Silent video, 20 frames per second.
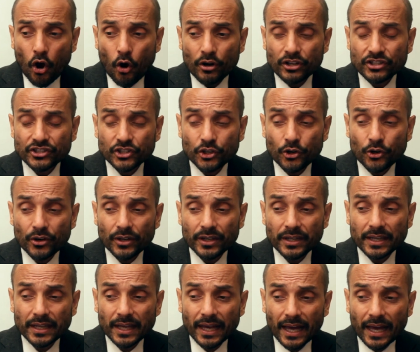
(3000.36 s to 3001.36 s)
a
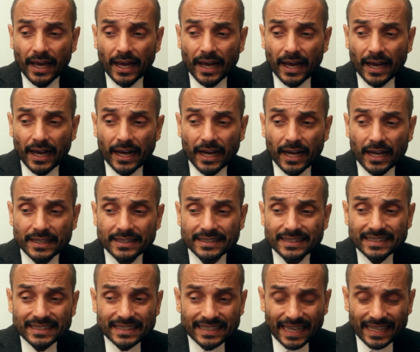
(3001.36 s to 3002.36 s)
certain
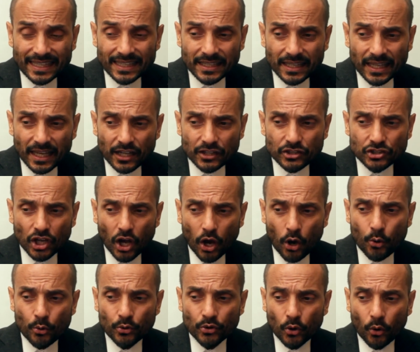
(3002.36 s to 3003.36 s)
skin
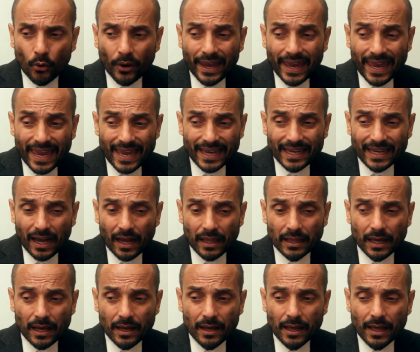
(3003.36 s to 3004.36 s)
tone or hair
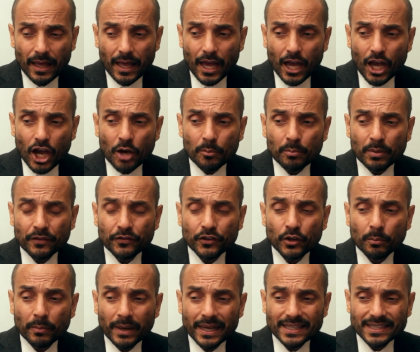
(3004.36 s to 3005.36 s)
color, but if you
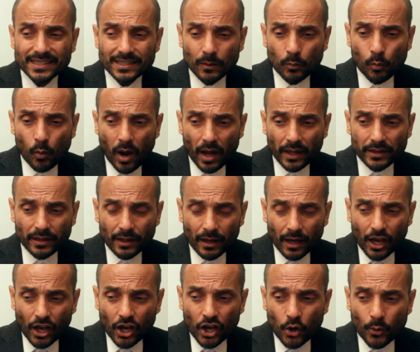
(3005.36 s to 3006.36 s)
meet someone
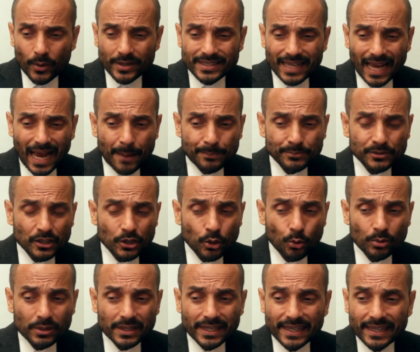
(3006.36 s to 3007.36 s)
who is
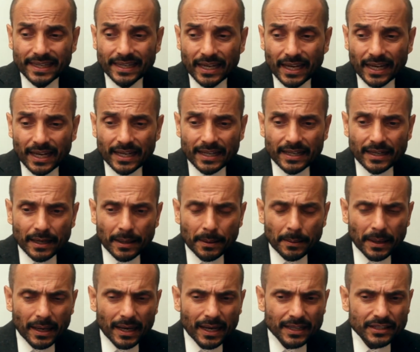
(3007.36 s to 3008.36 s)
absolutely
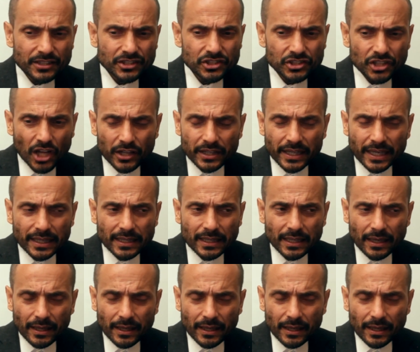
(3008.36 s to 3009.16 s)
stunning,